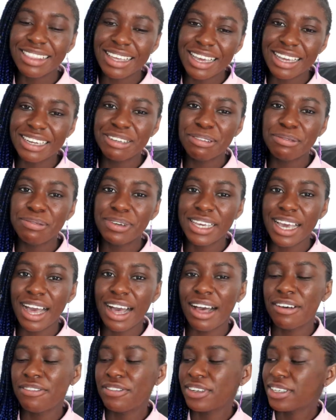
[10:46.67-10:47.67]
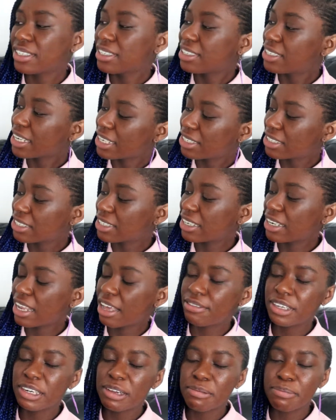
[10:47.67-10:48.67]
Then we have Station
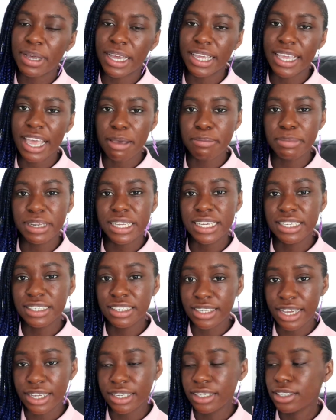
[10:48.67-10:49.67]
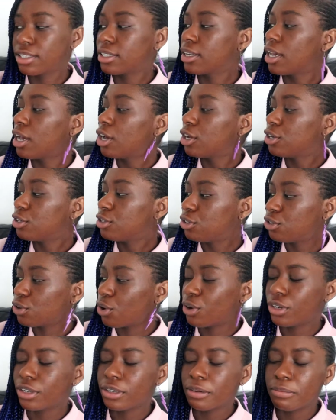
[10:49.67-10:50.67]
Eleven by Emily Saint
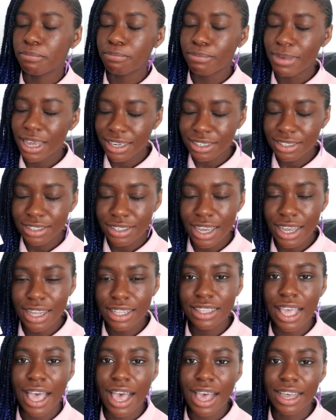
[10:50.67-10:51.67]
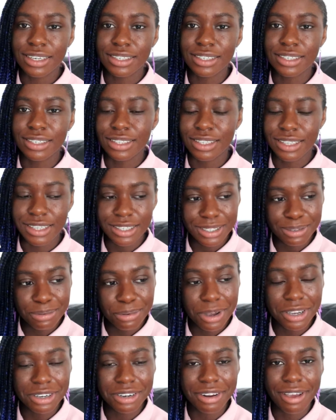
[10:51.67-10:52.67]
John Mandel, and this
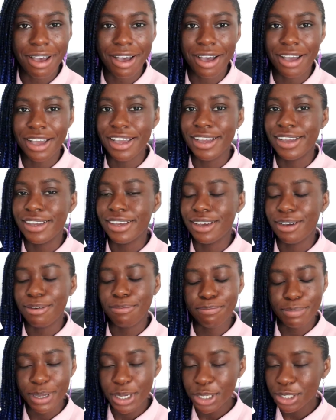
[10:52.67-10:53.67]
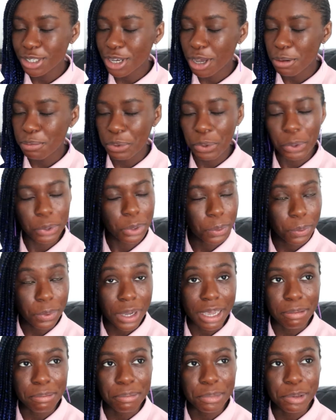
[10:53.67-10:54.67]
one I picked up on a
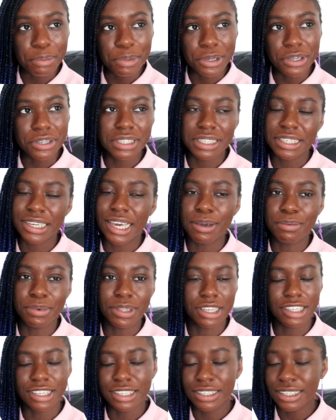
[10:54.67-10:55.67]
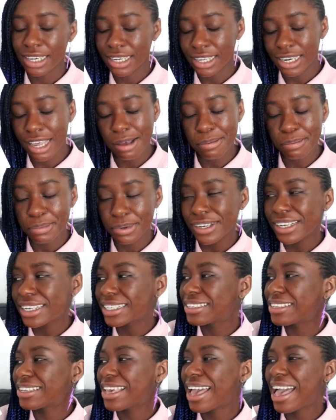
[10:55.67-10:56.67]
whim because it came with other secondhand
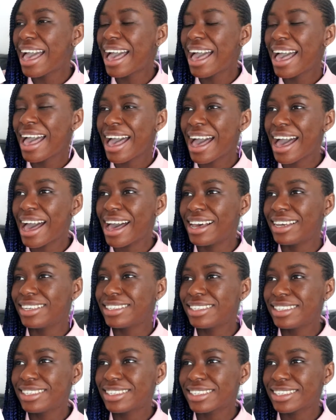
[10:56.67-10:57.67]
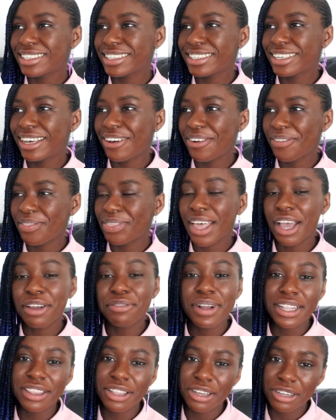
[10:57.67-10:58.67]
books, and I
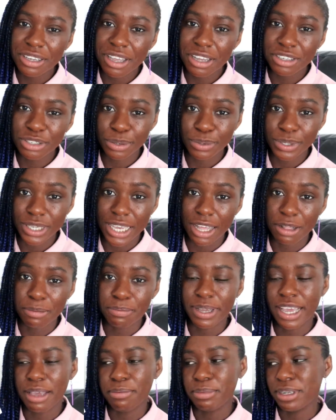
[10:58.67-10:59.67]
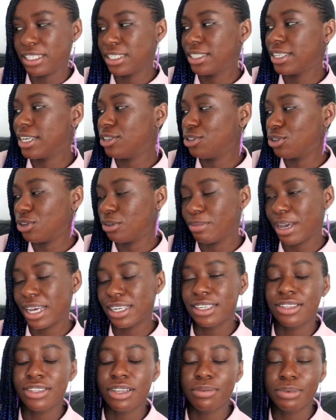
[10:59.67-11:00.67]
read The Glass Hotel by Emily Saint John
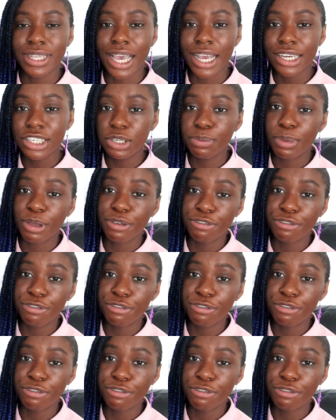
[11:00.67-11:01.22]
Mandel, and that was actually my